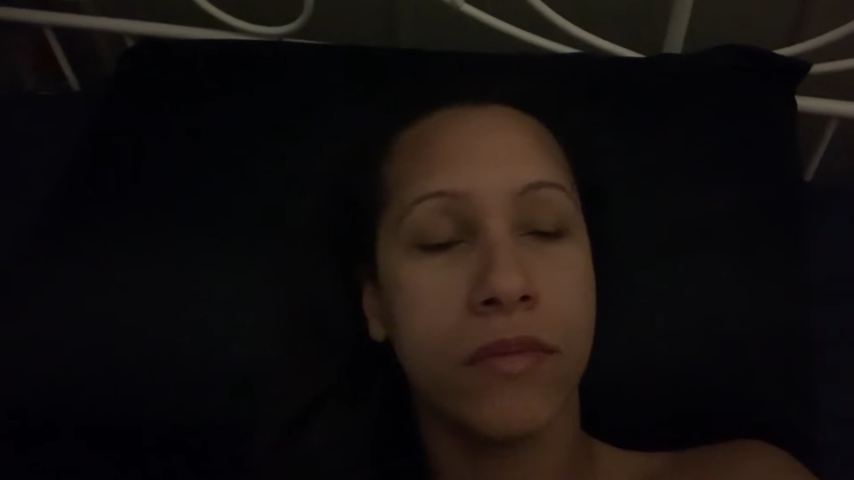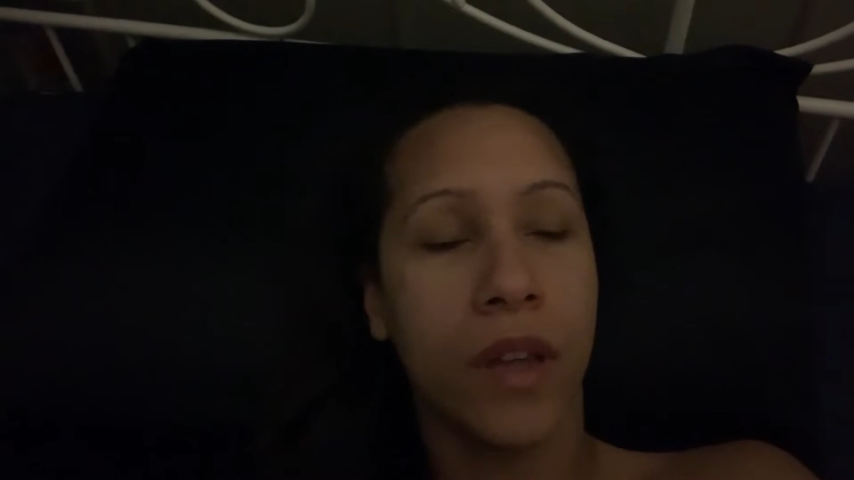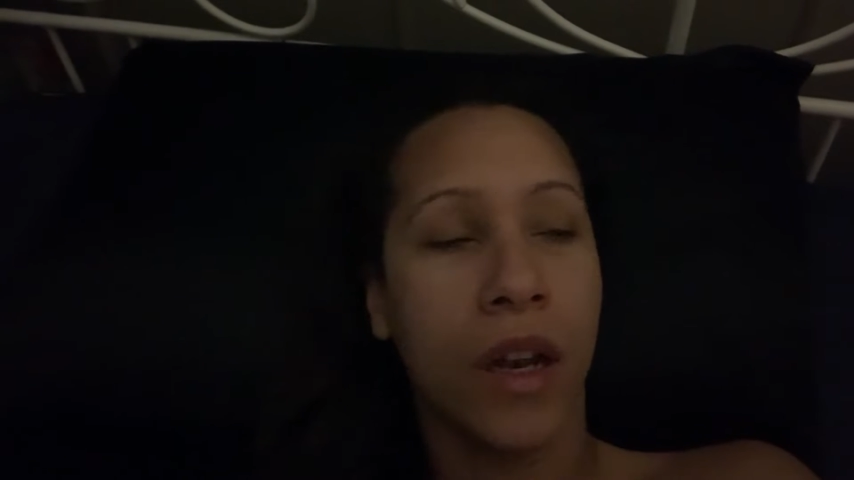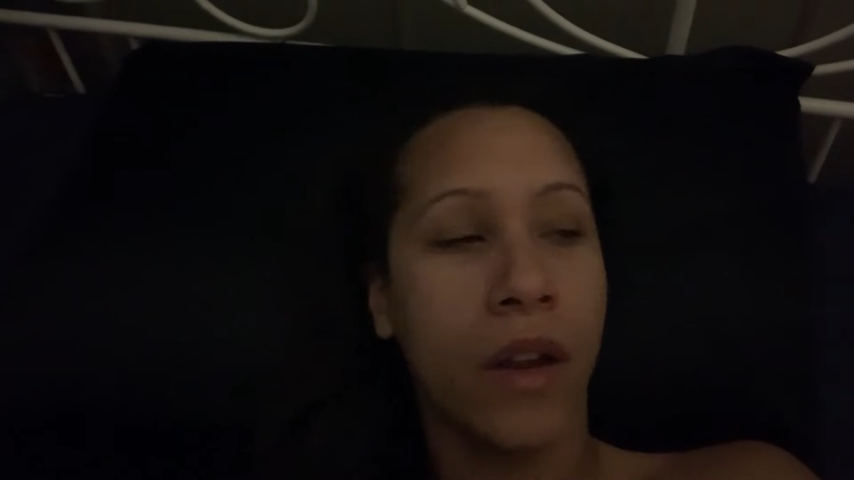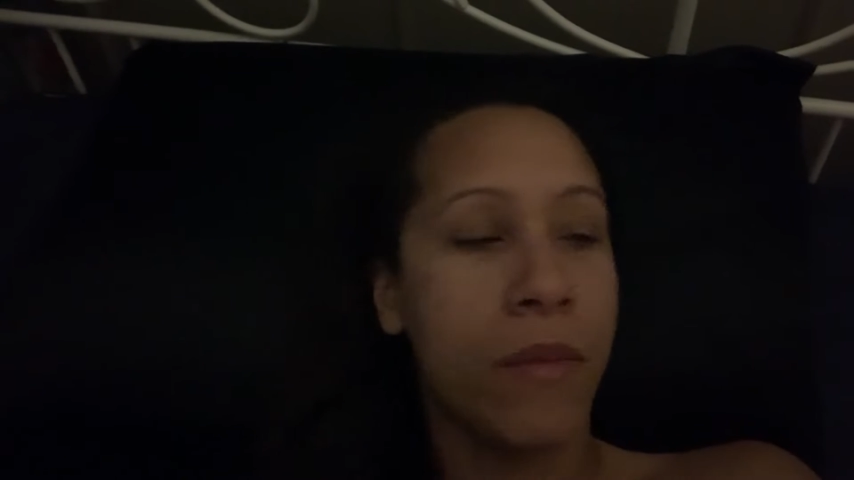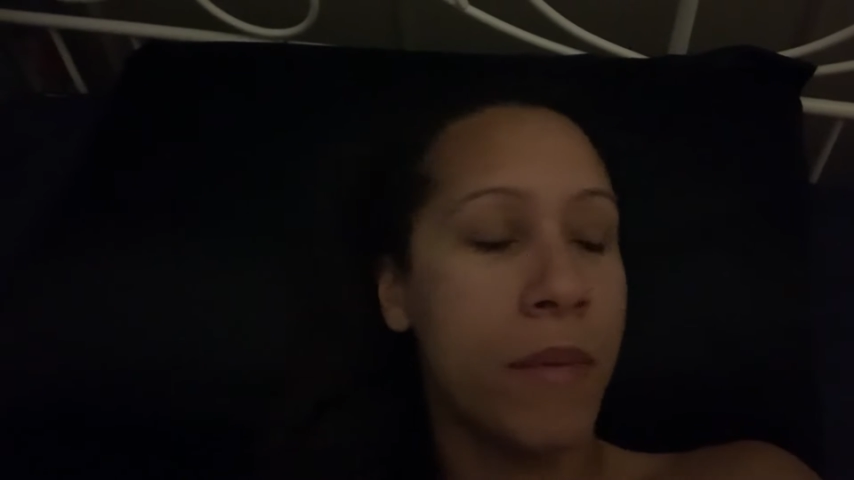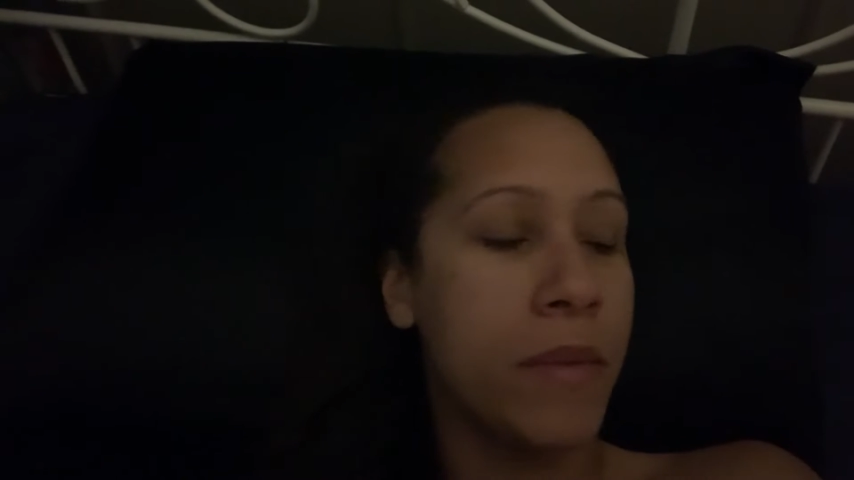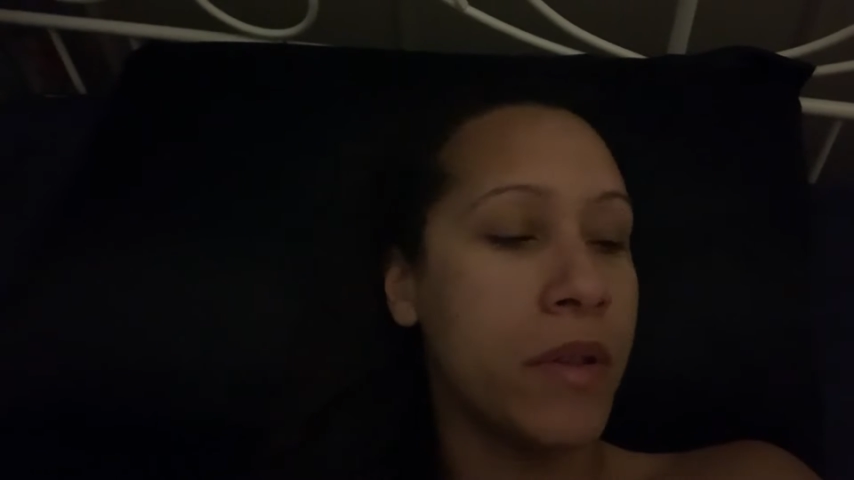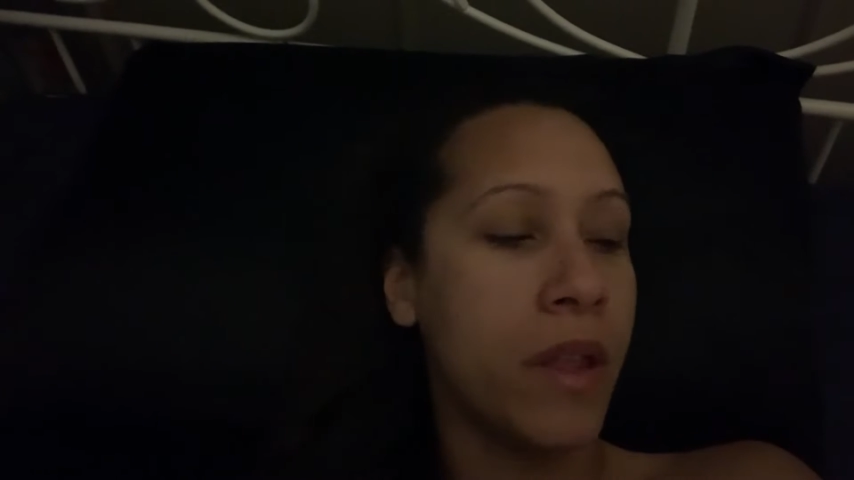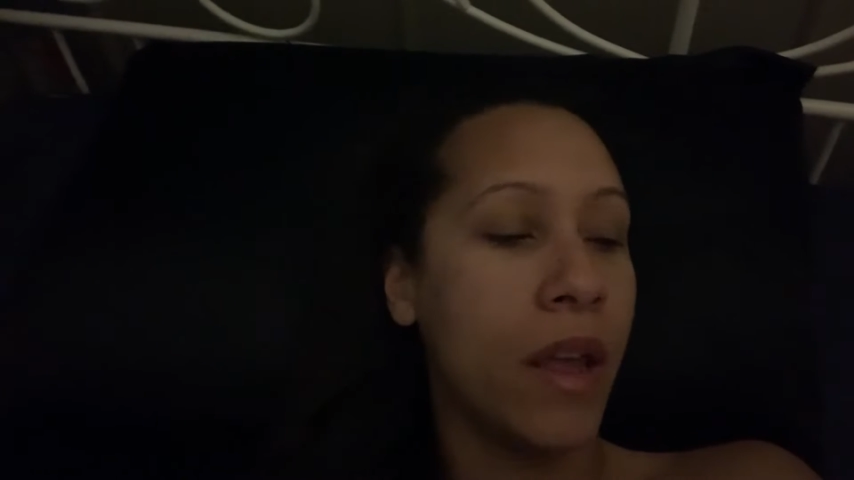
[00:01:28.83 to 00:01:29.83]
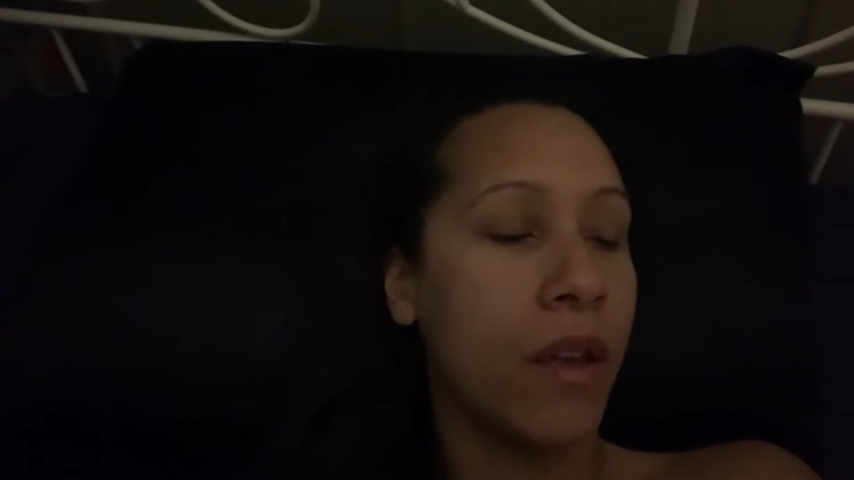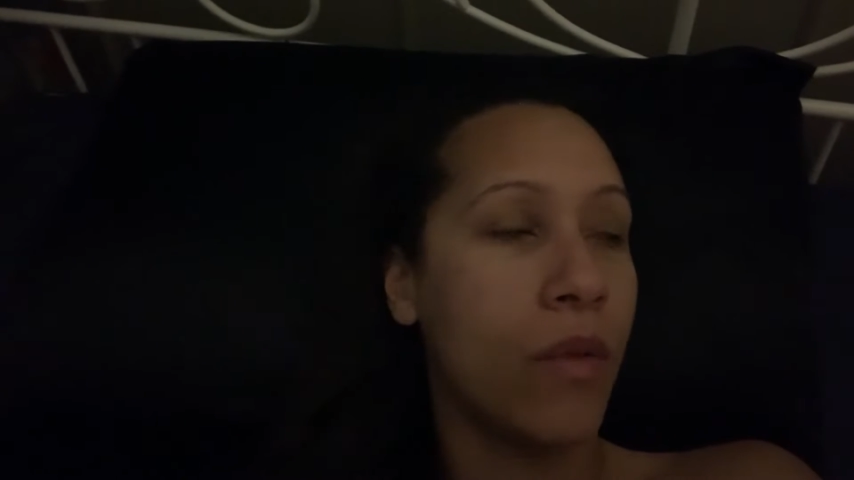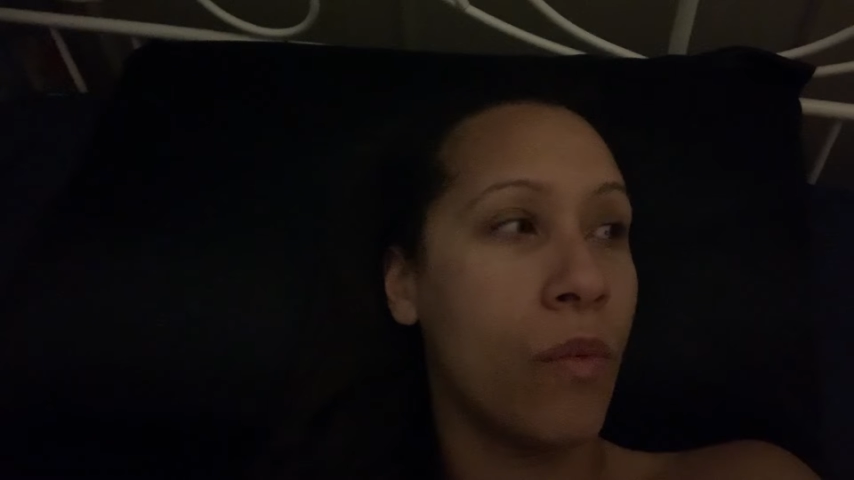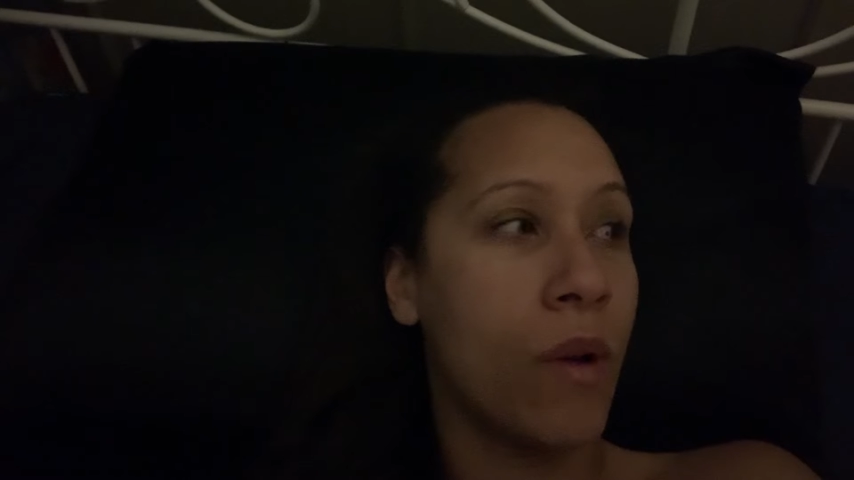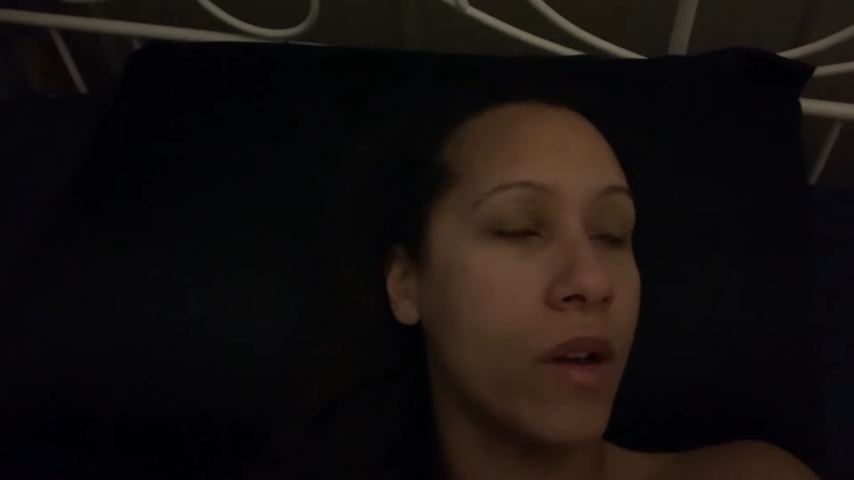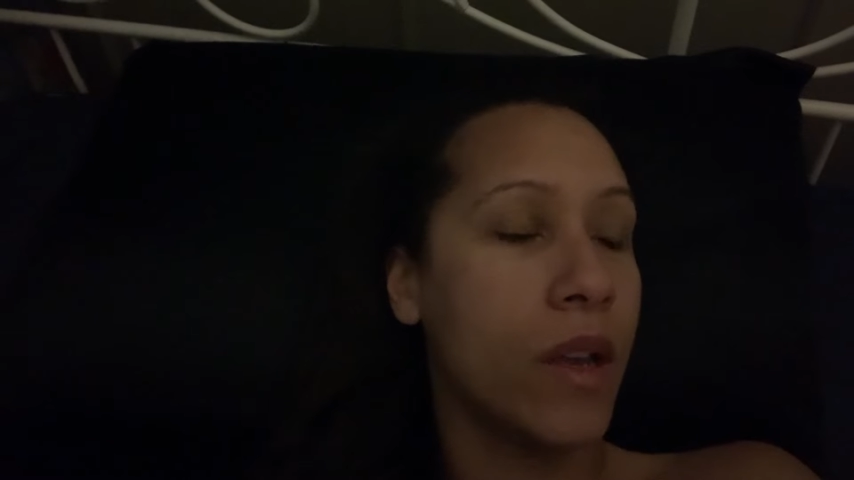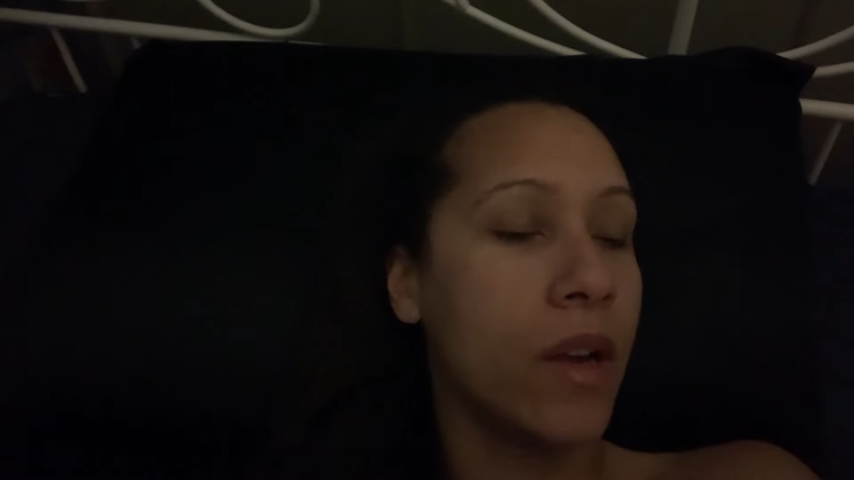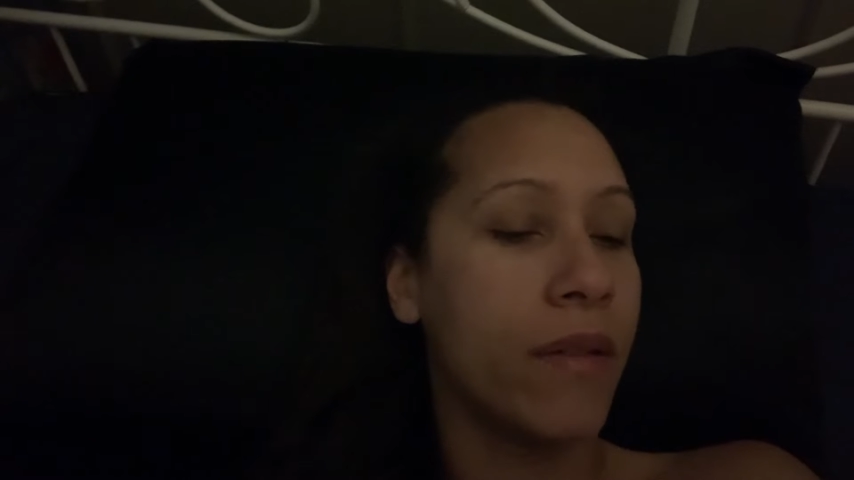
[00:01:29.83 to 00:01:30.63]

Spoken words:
And I remember, like, walking